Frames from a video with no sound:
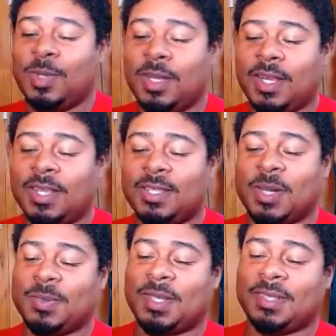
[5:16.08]
many hand
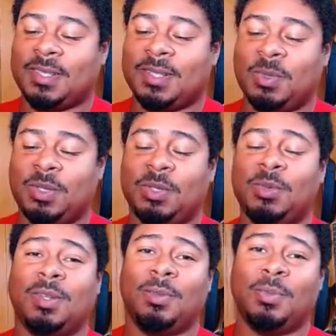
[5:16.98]
traps out there, so we do
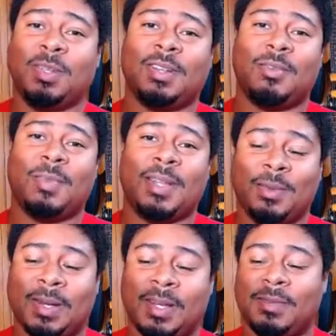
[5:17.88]
run the one call by the
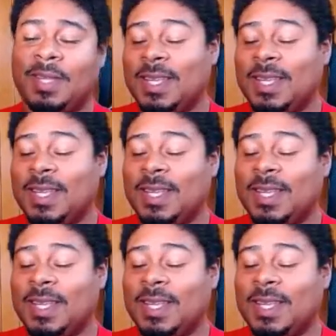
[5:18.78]
grave.